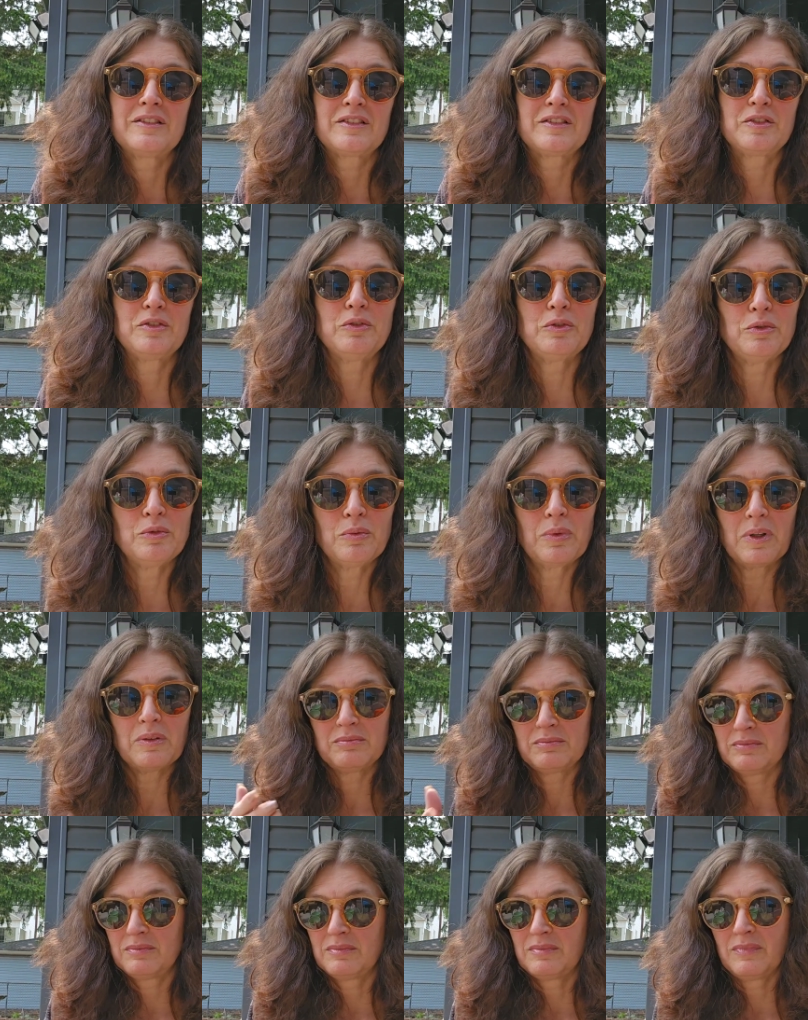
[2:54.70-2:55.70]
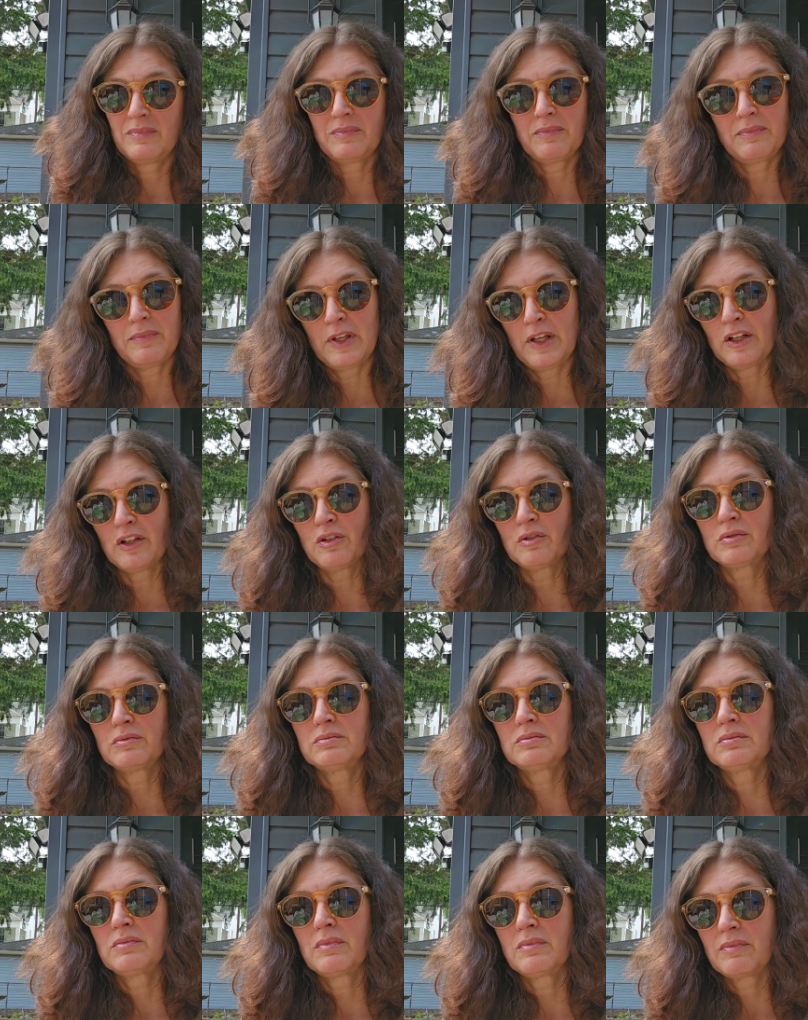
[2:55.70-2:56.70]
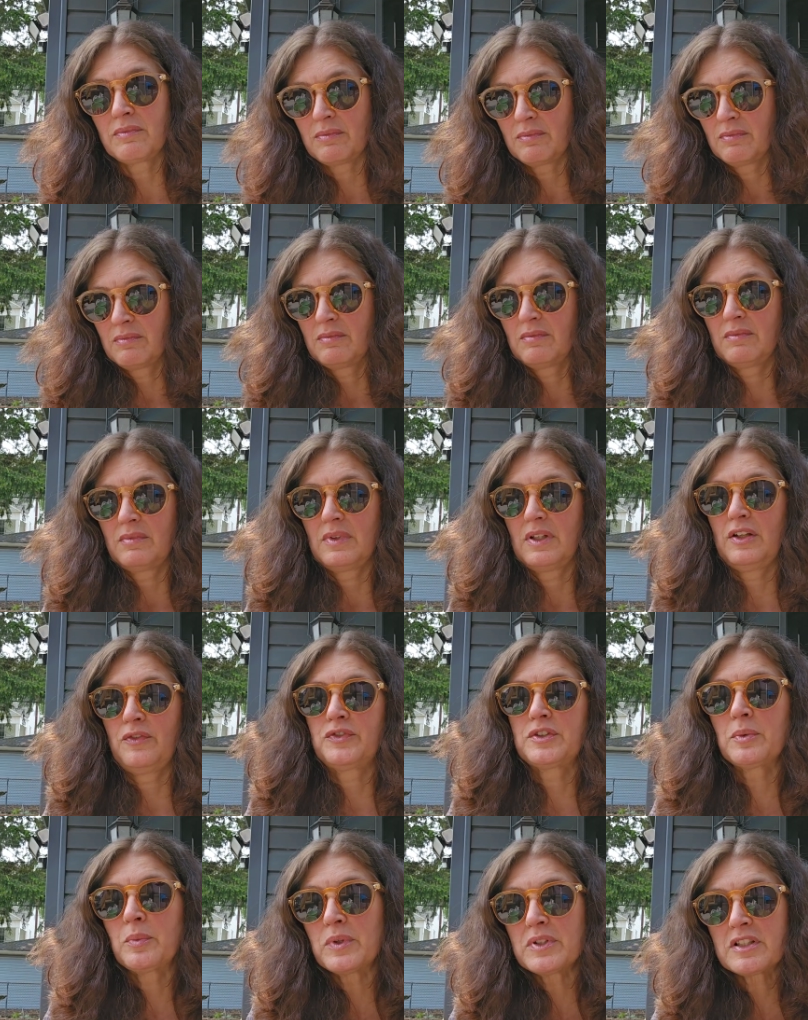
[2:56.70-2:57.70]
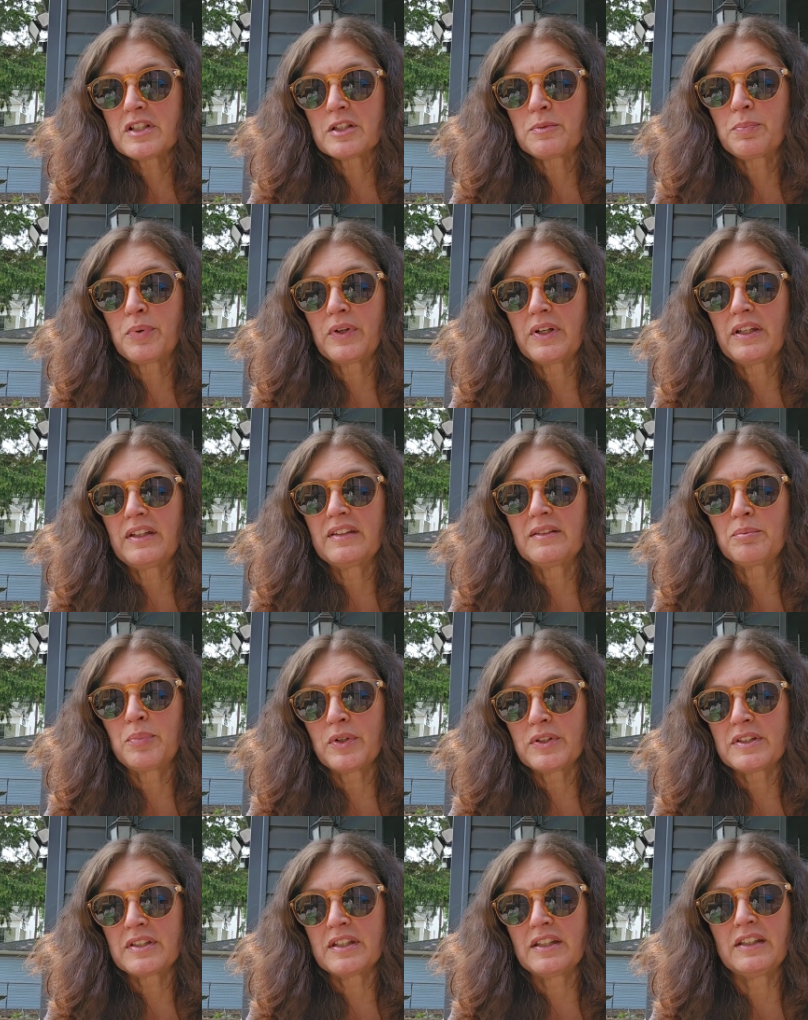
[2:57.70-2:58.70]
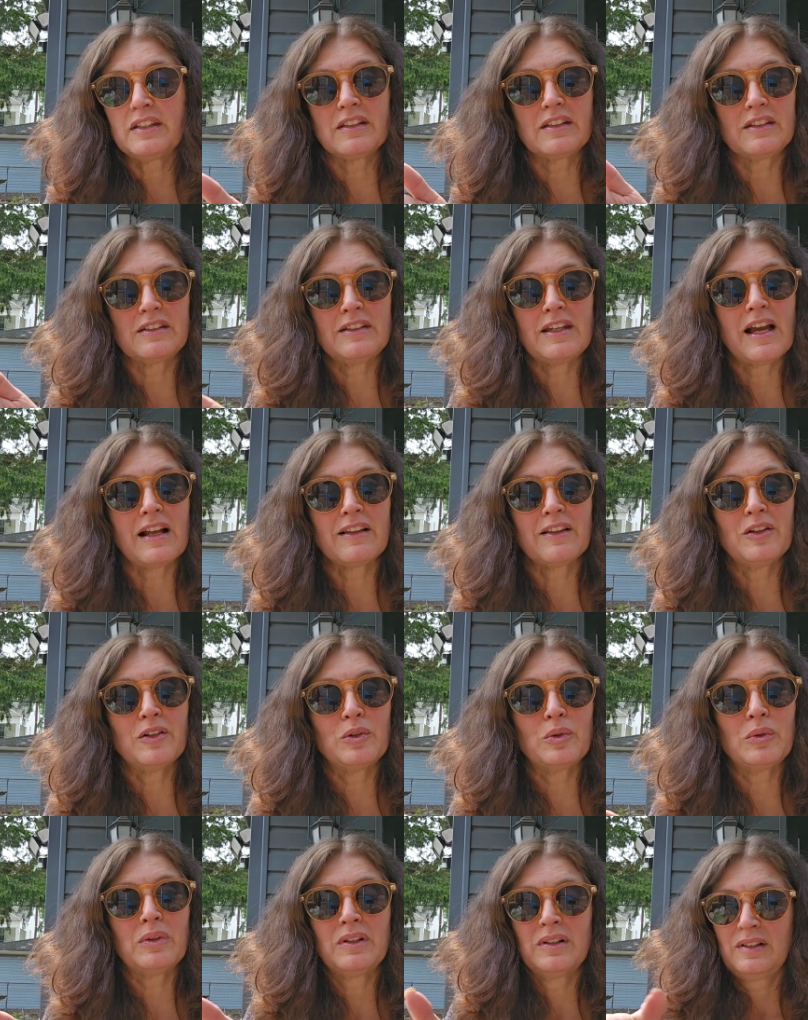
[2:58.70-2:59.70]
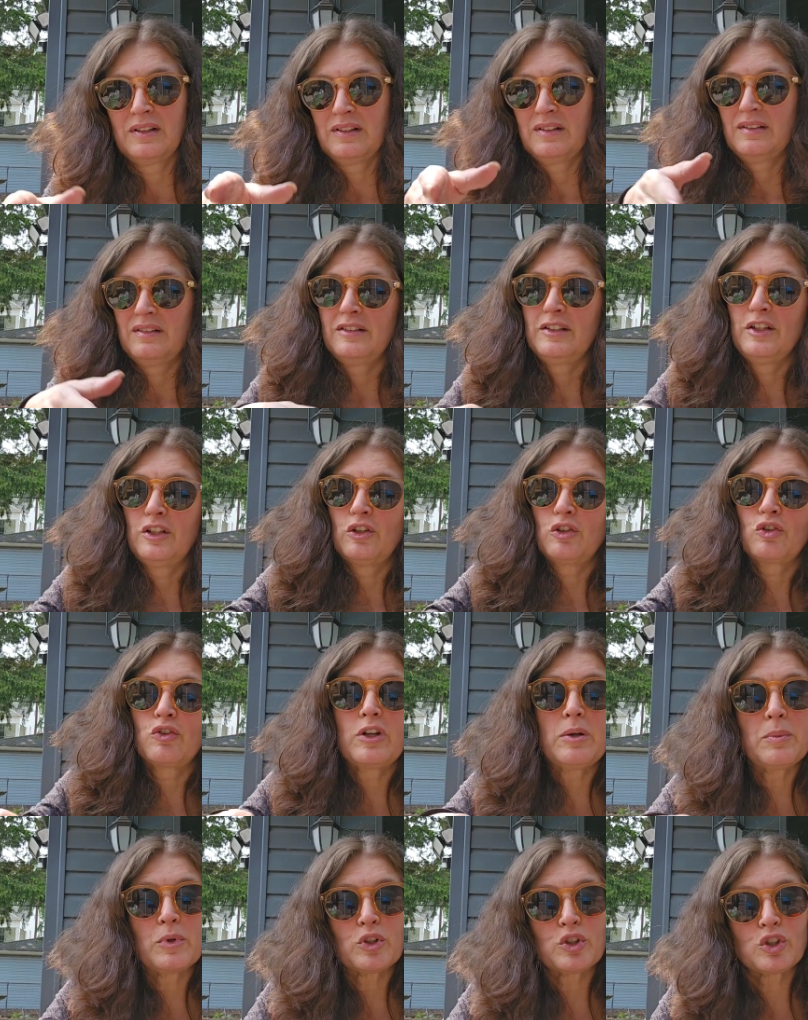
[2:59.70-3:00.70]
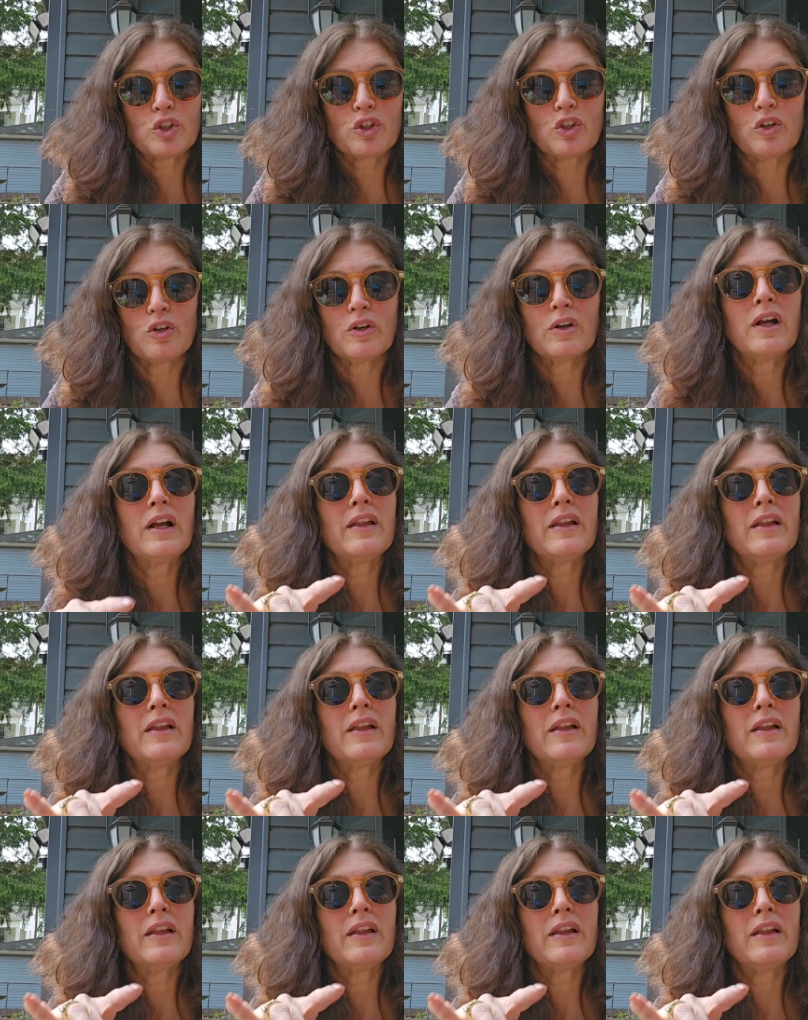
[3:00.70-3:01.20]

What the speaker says: you know, if someone just puts in yellow, you know, creamer sugar,